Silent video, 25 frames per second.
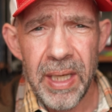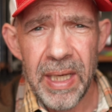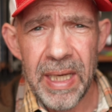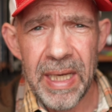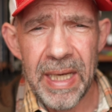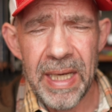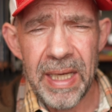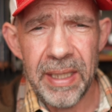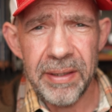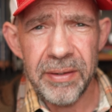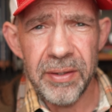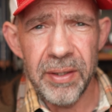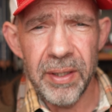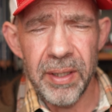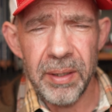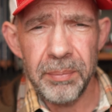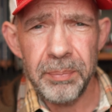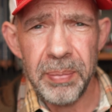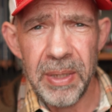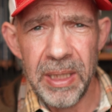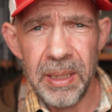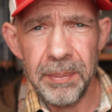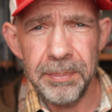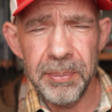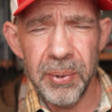add,
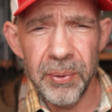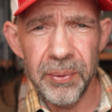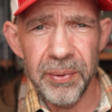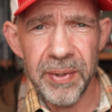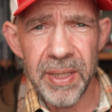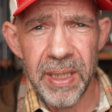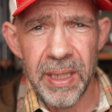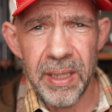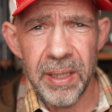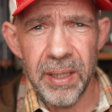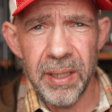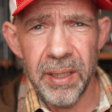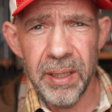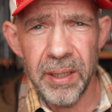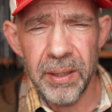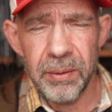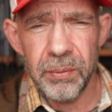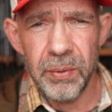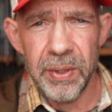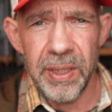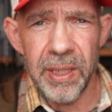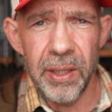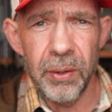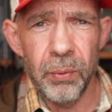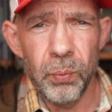that people that are,
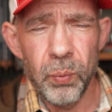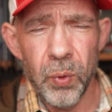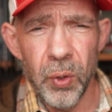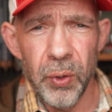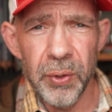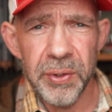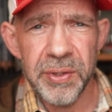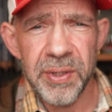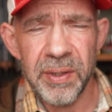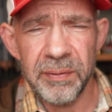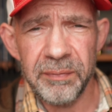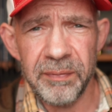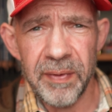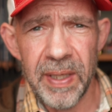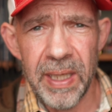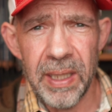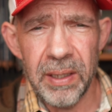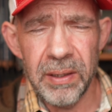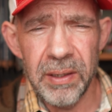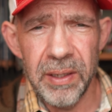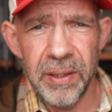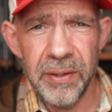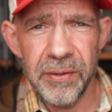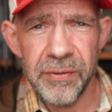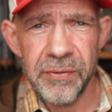you know,
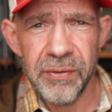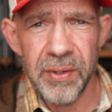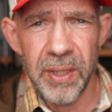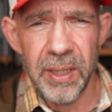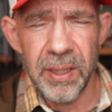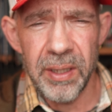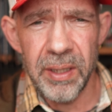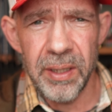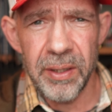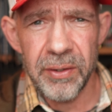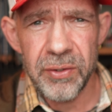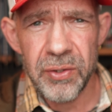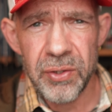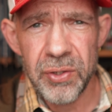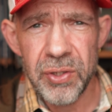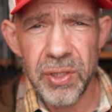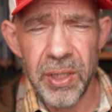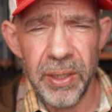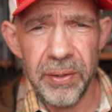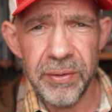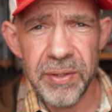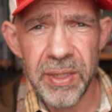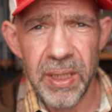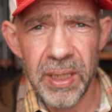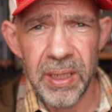waterfowlers that are
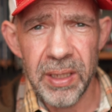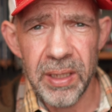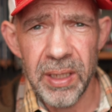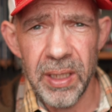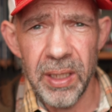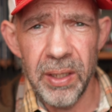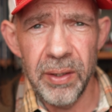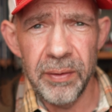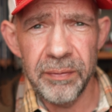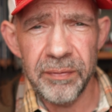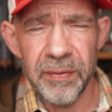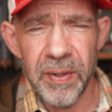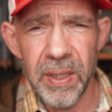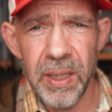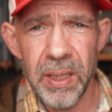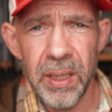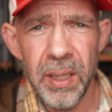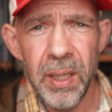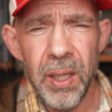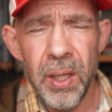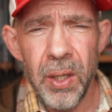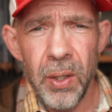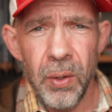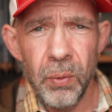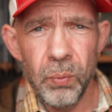shooting over
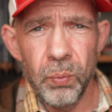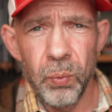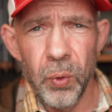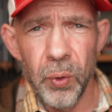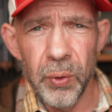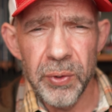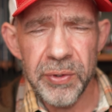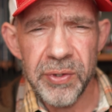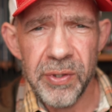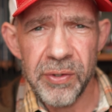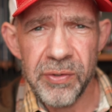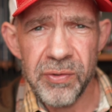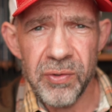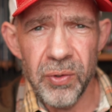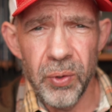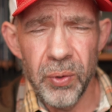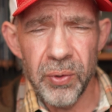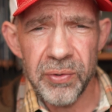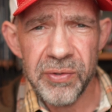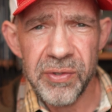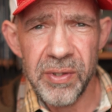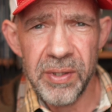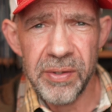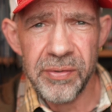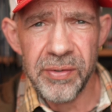water
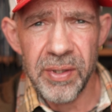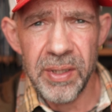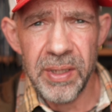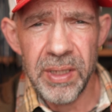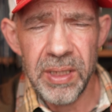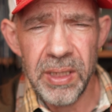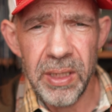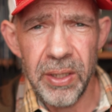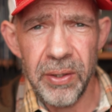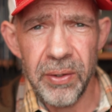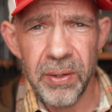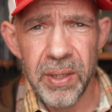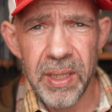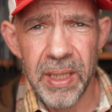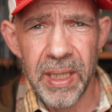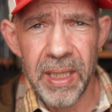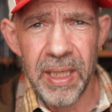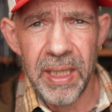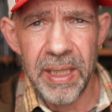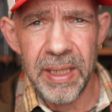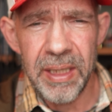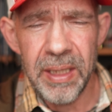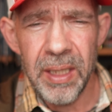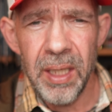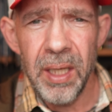sources in the
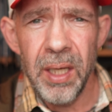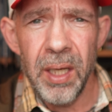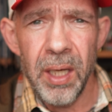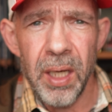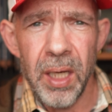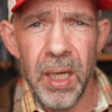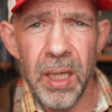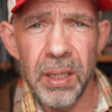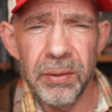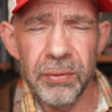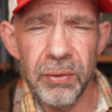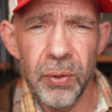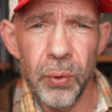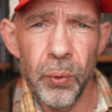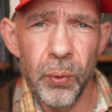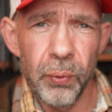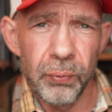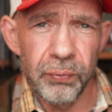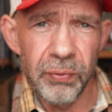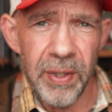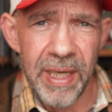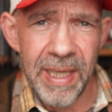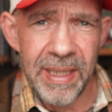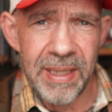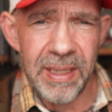UK are
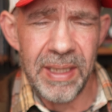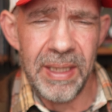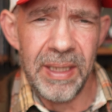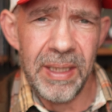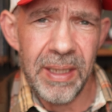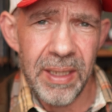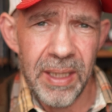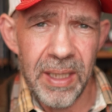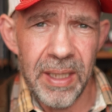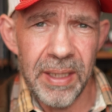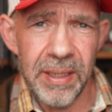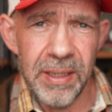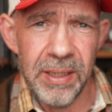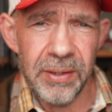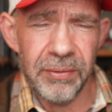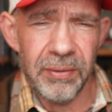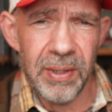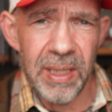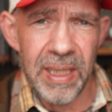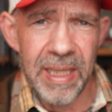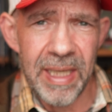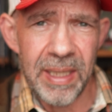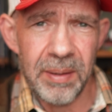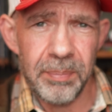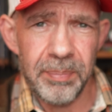already under a
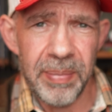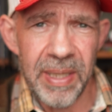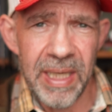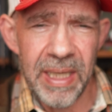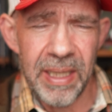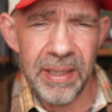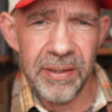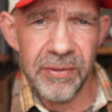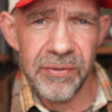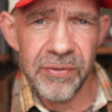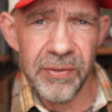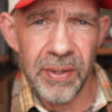lead ban.